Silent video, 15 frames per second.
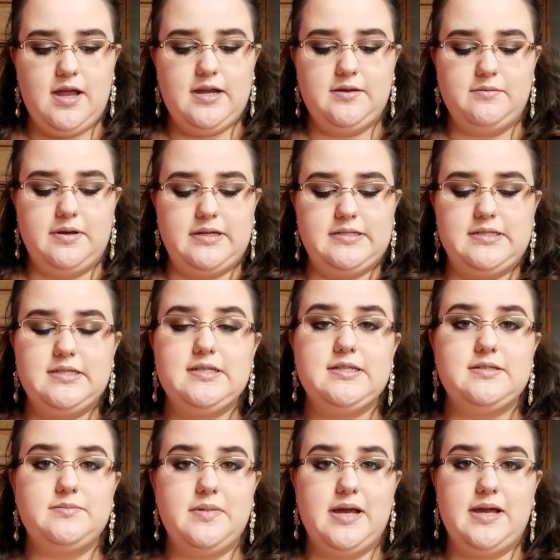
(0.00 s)
anyways, this
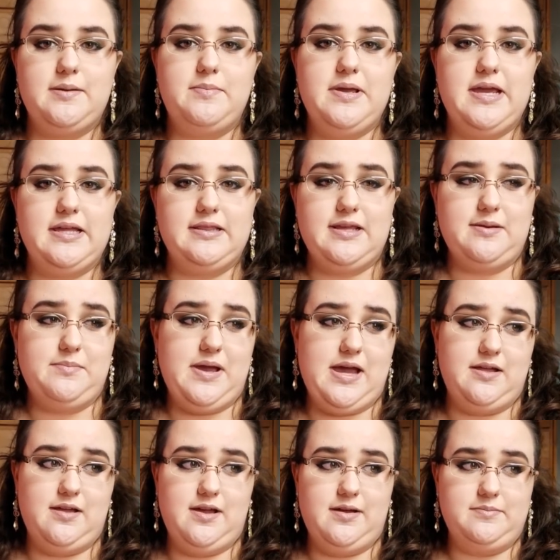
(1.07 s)
is my Pan That
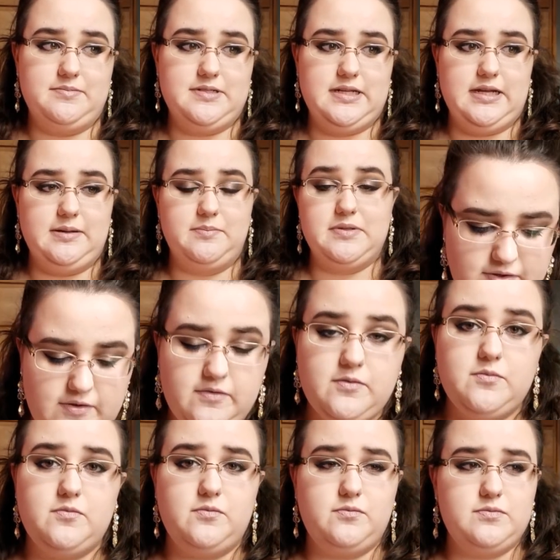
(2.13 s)
Palette update. If you
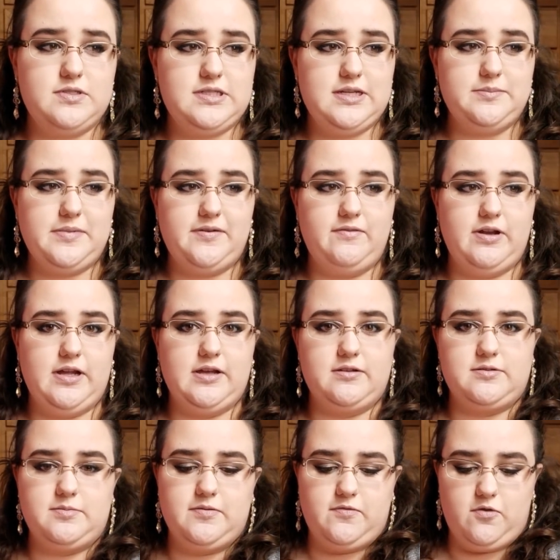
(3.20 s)
haven't seen my
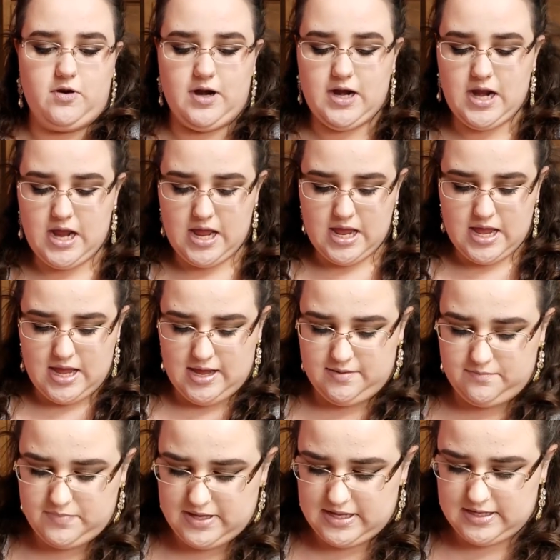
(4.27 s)
videos before,
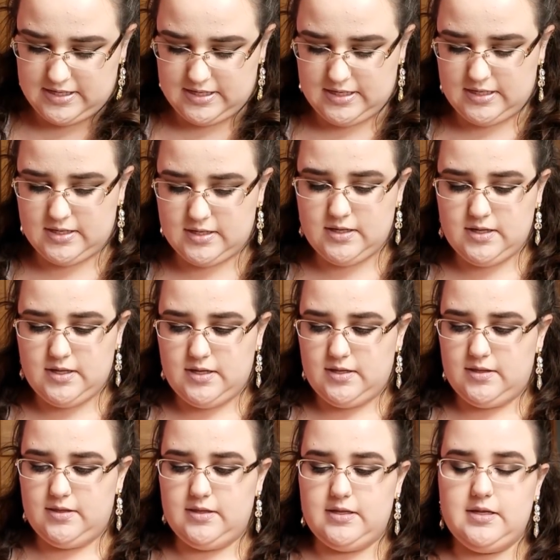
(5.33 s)
I'm panning
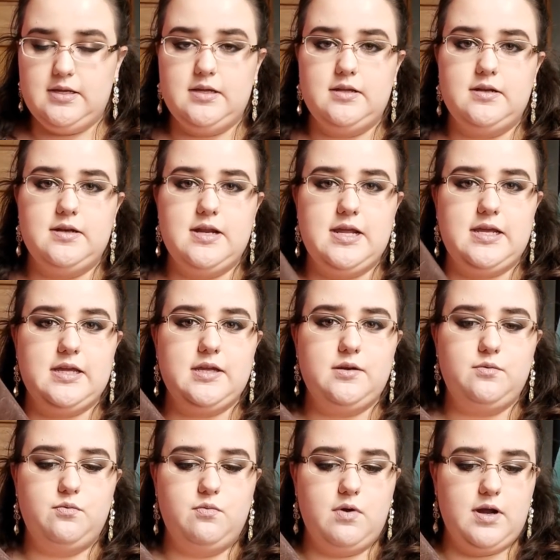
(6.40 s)
the
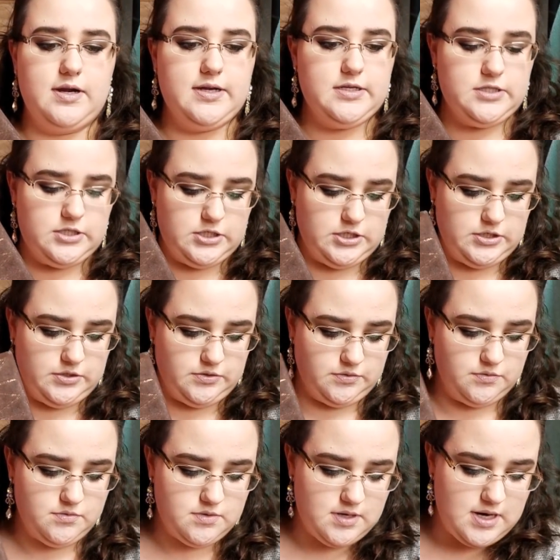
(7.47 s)
Naked 1 and
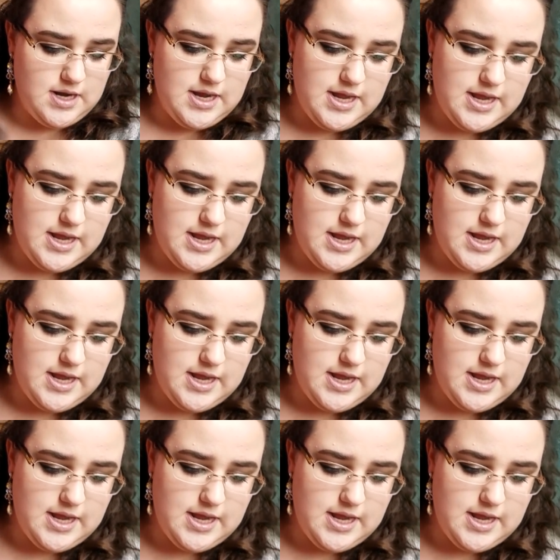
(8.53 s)
2,